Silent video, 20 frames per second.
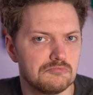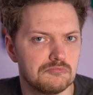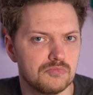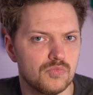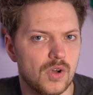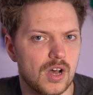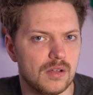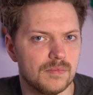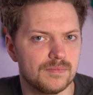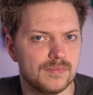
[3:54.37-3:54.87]

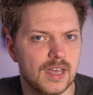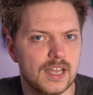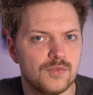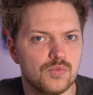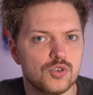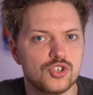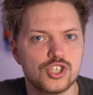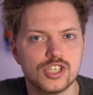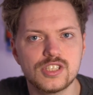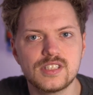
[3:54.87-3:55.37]
well, it
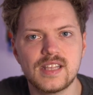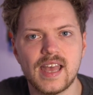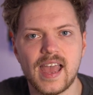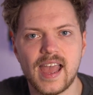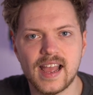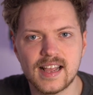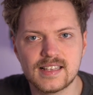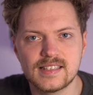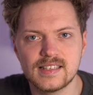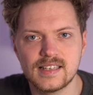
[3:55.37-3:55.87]
would just
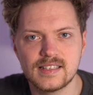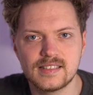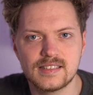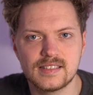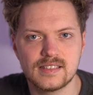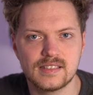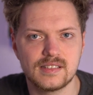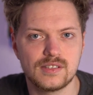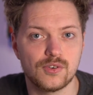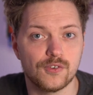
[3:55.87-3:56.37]

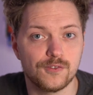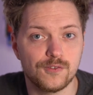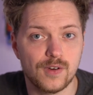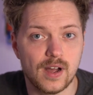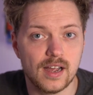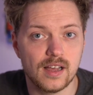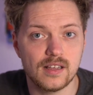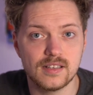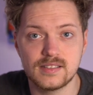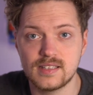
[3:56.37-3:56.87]
access your
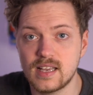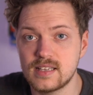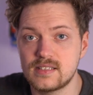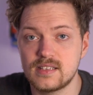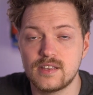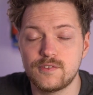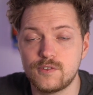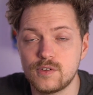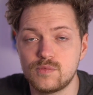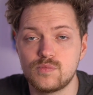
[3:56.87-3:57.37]
files as
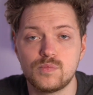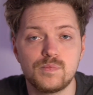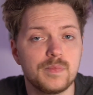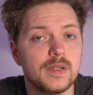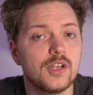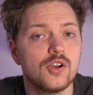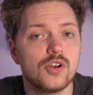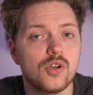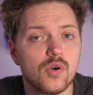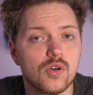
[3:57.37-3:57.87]
if it be
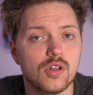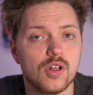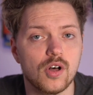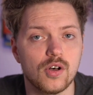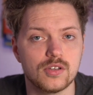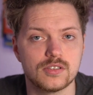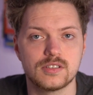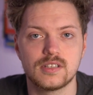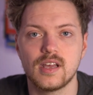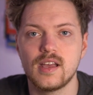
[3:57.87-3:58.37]
your
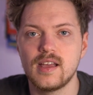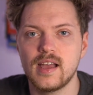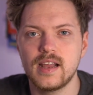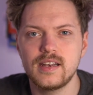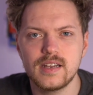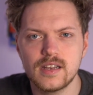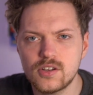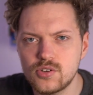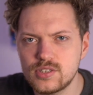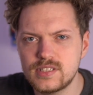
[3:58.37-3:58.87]
localhost, and
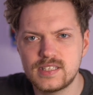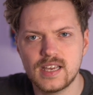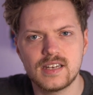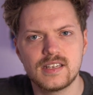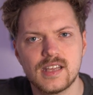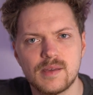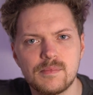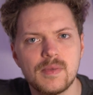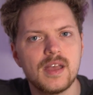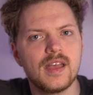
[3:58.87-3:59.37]
then could send
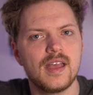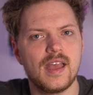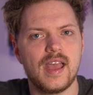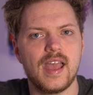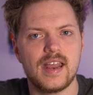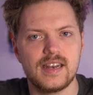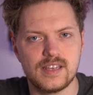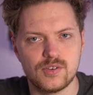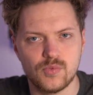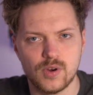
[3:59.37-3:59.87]
them
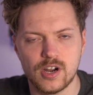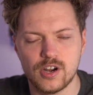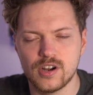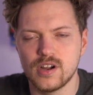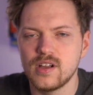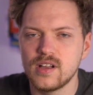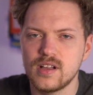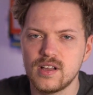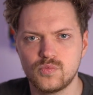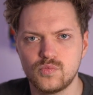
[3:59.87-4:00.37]
anywhere,
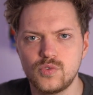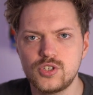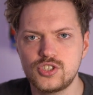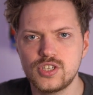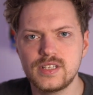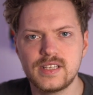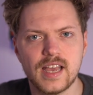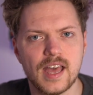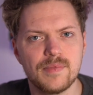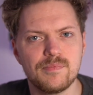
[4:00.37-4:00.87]
which
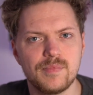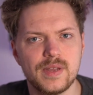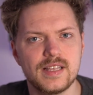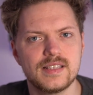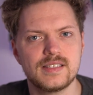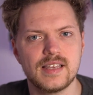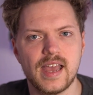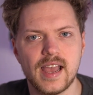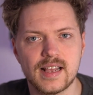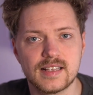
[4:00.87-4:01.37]
in the end
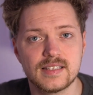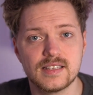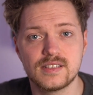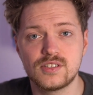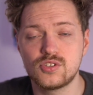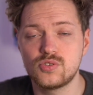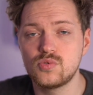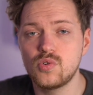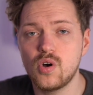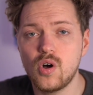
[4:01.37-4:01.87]
means access
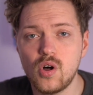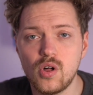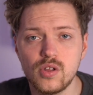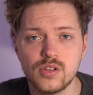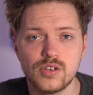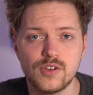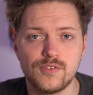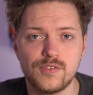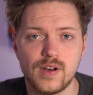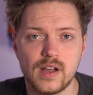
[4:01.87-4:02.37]
to all
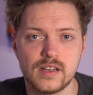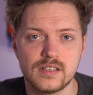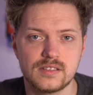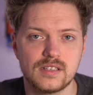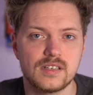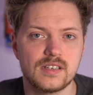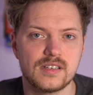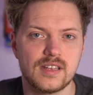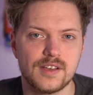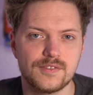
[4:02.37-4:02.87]
your files
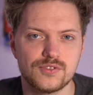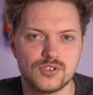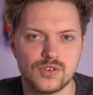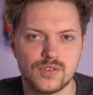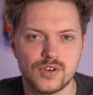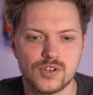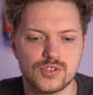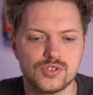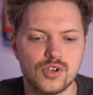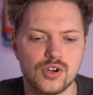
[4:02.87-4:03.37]
that the dev
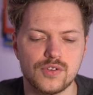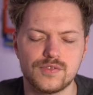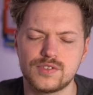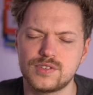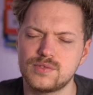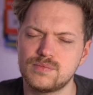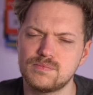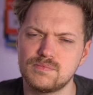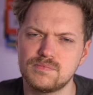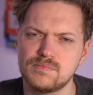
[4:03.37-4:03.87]
server
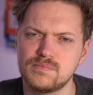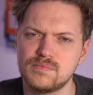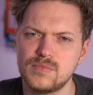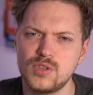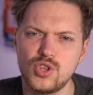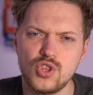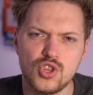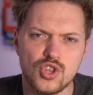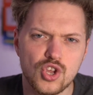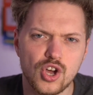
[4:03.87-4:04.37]
serves.
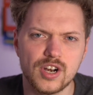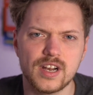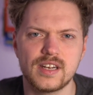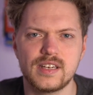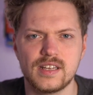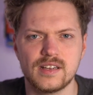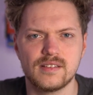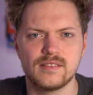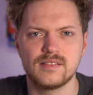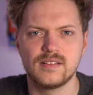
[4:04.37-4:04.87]
Not ideal.